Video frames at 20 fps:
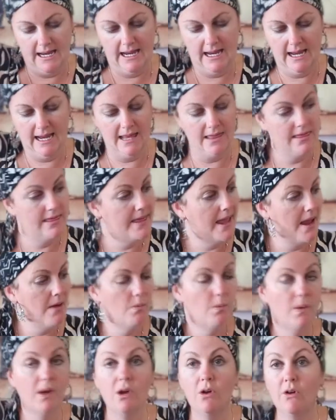And
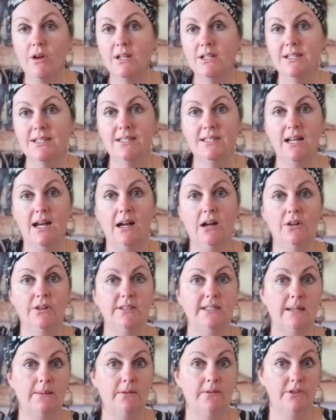then we're going to start on
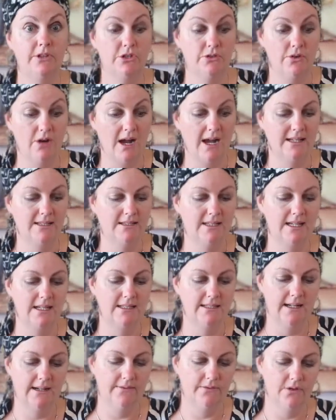some of the dry
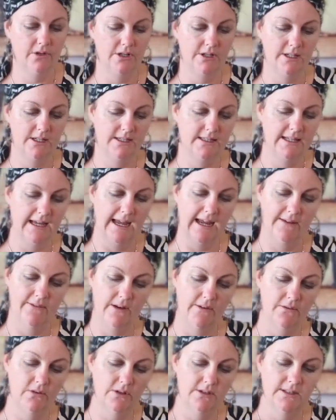seeds that I've got to save.
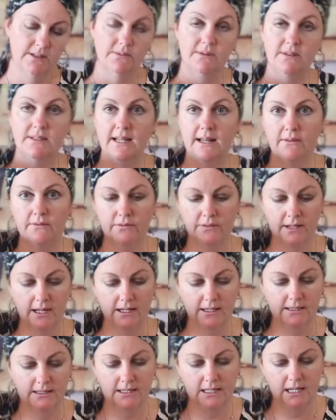I've got some
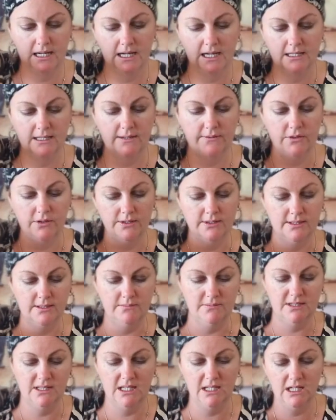sunflower seeds, I've got
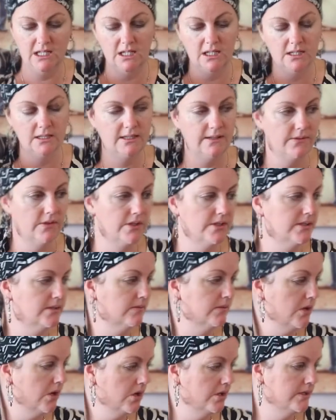some zinnias, I've got
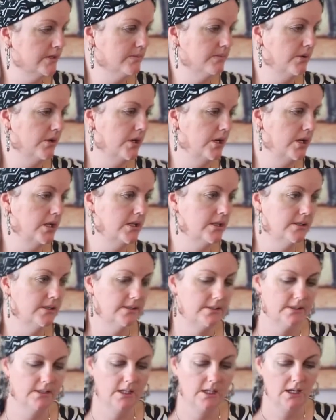some
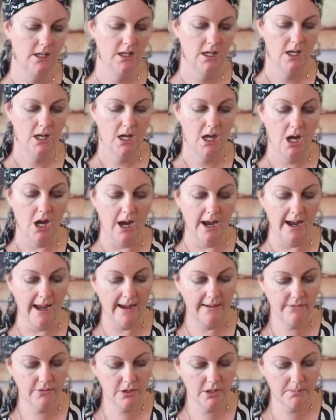cosmos. I
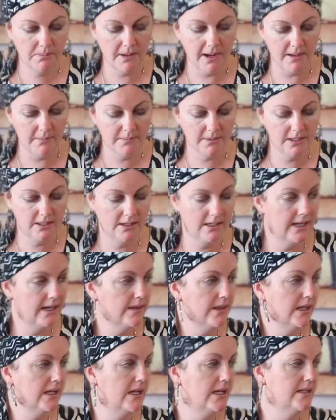have got a pumpkin there
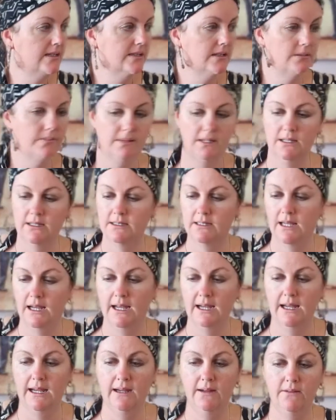that needs to be
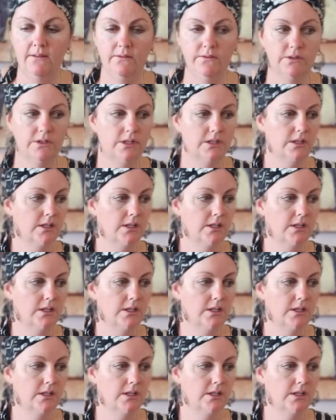saved.